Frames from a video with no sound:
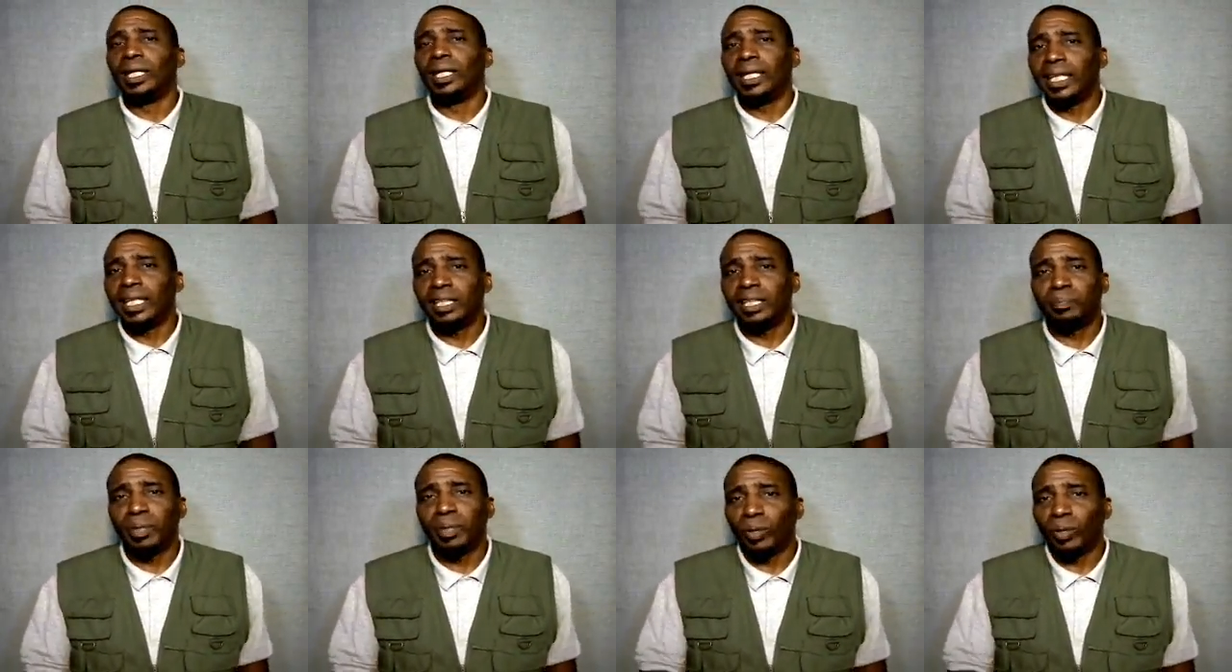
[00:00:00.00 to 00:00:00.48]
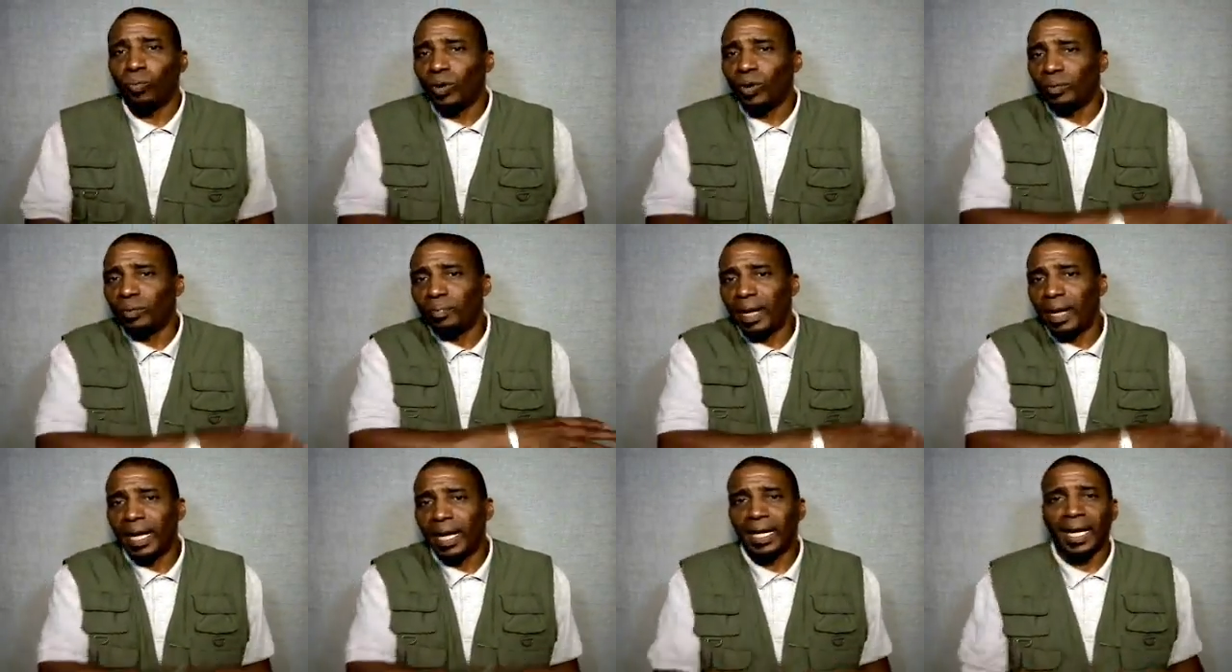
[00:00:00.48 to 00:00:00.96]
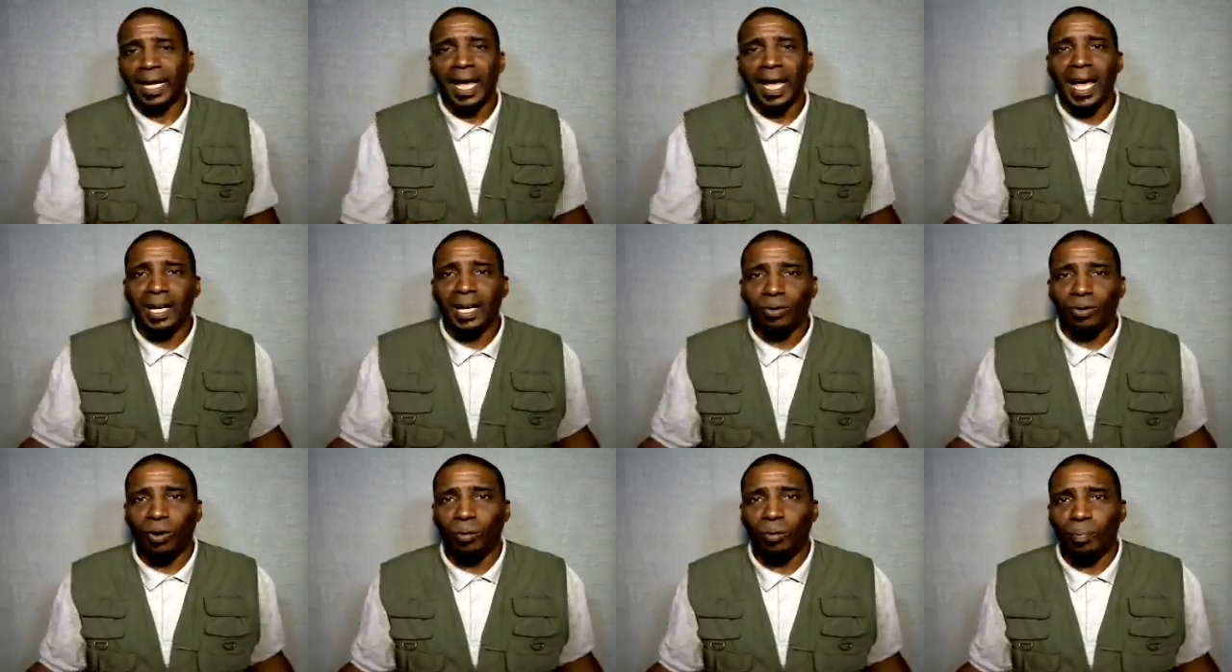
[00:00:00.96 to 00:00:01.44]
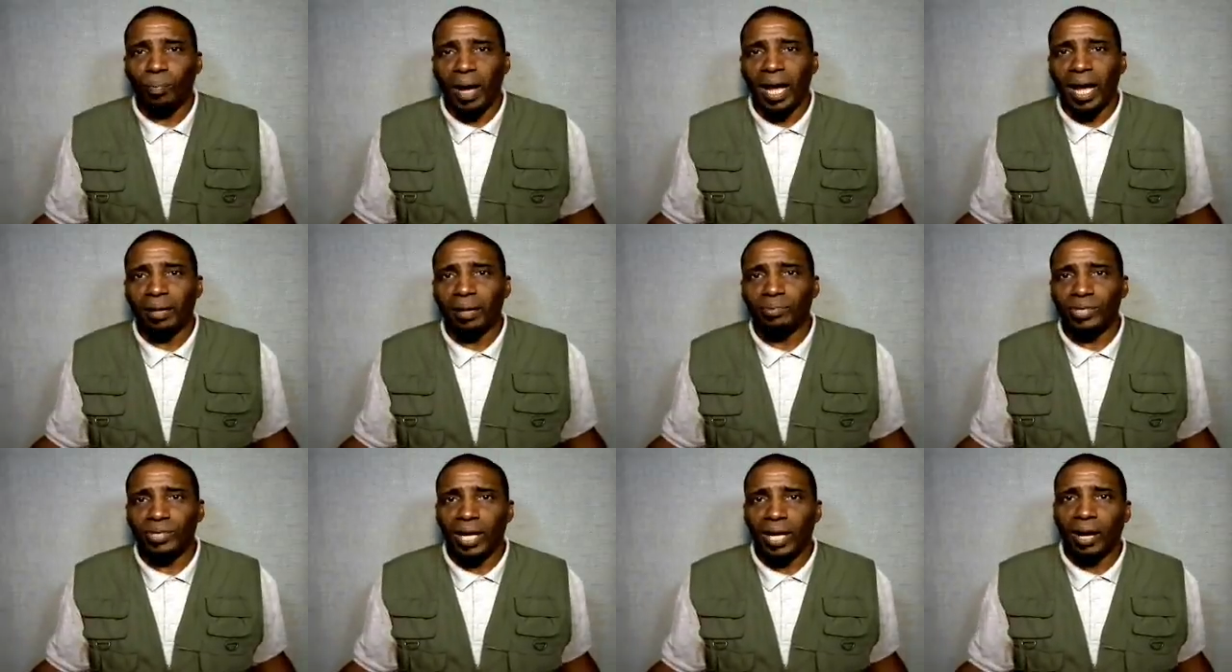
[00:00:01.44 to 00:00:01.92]
He's been a one-man line all by
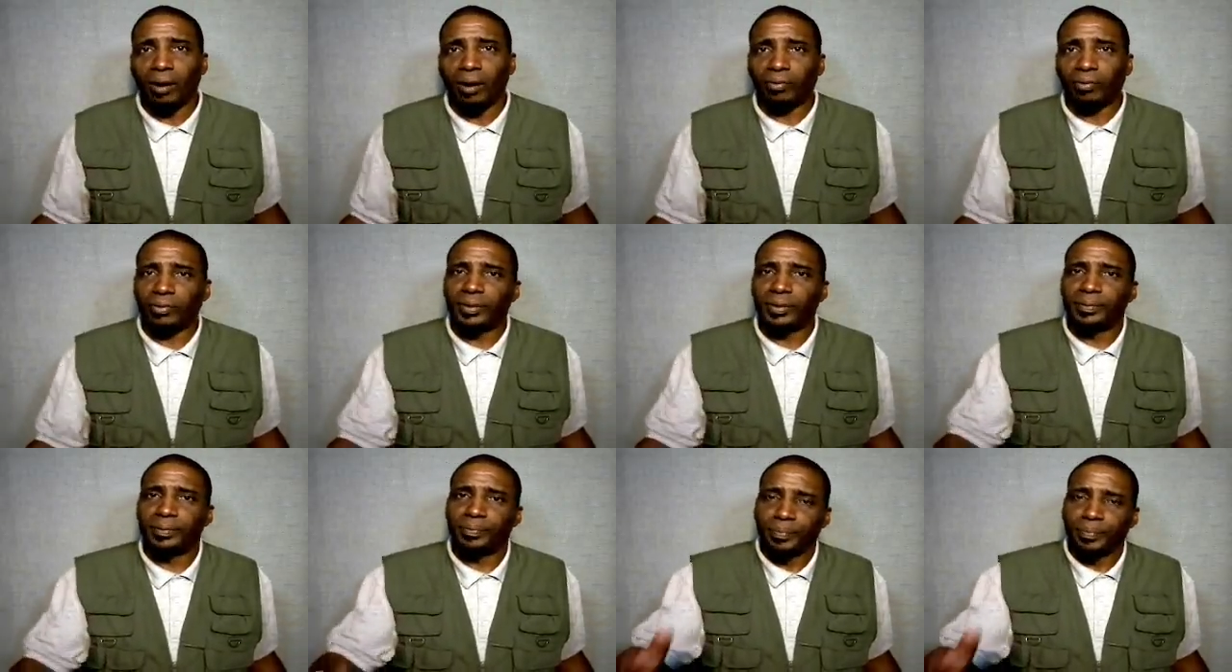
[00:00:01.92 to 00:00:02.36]
himself.